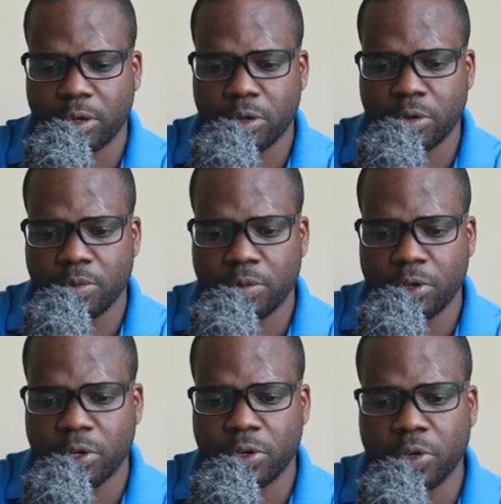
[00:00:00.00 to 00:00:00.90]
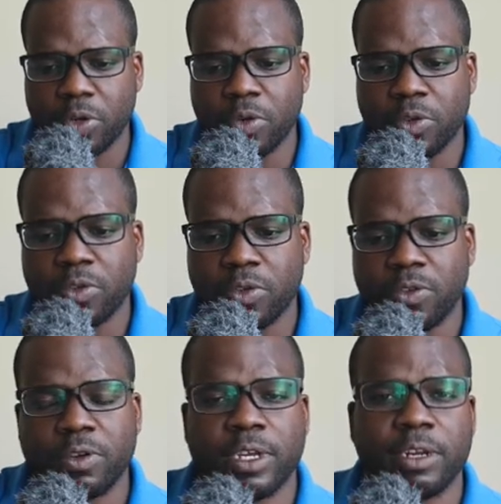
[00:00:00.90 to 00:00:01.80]
commercial use
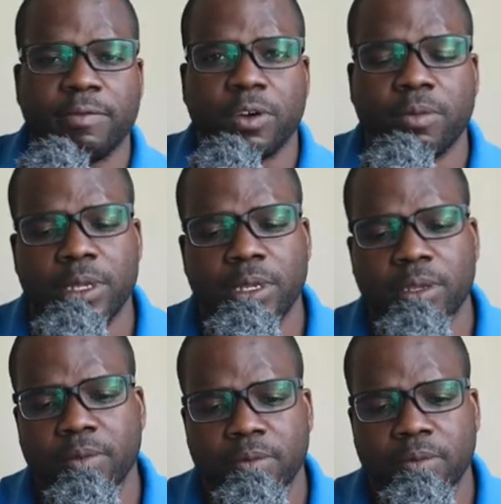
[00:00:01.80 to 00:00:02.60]
Creative Commons,